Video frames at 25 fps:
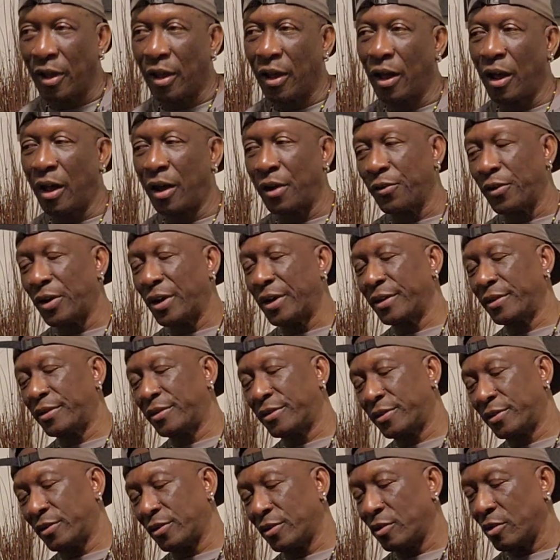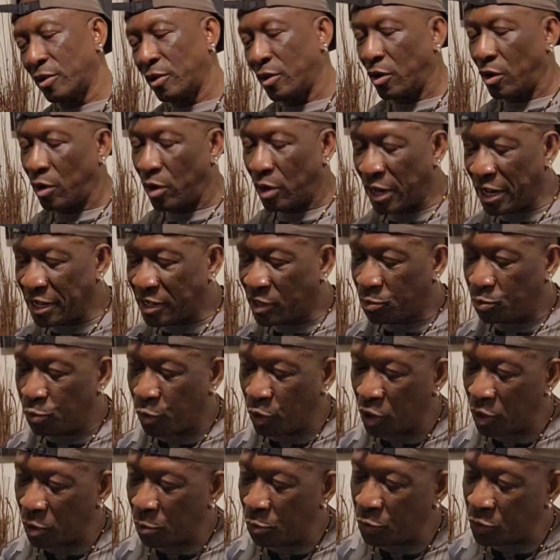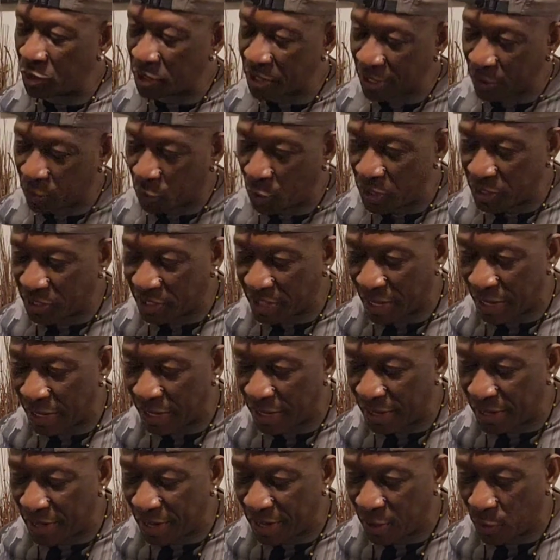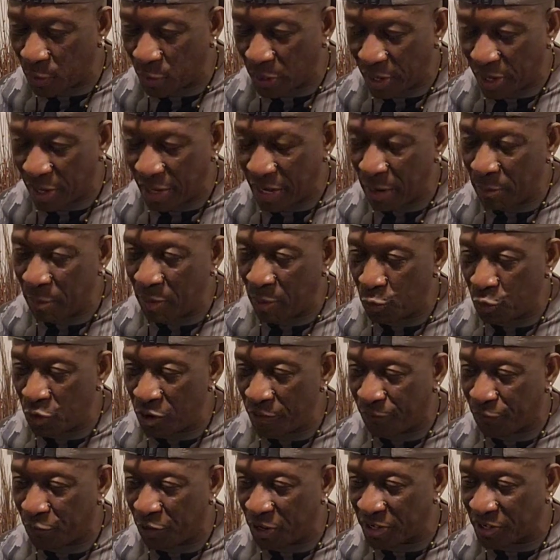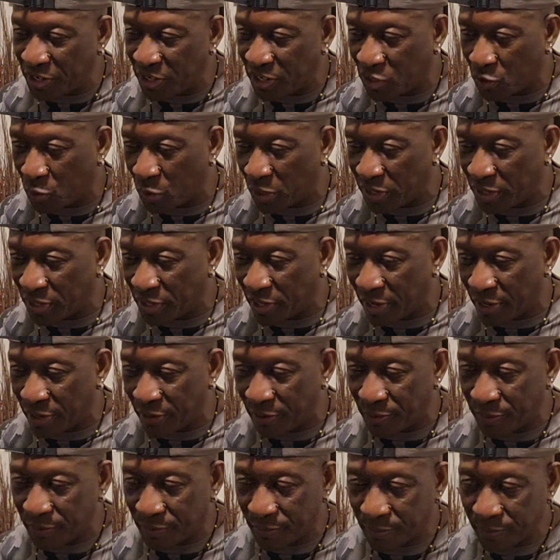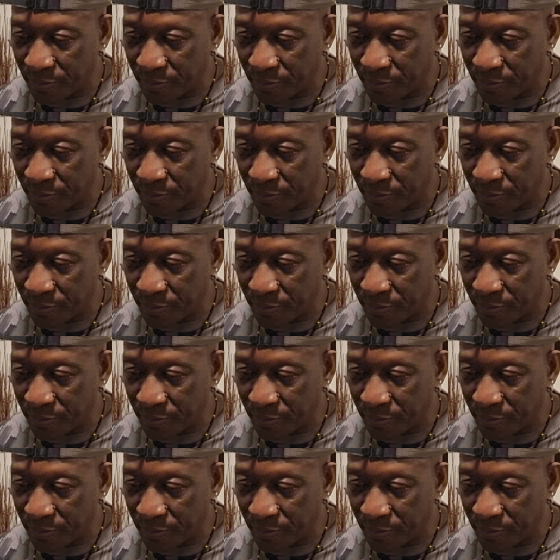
All right. Let's put the question another way. Let me rephrase this question.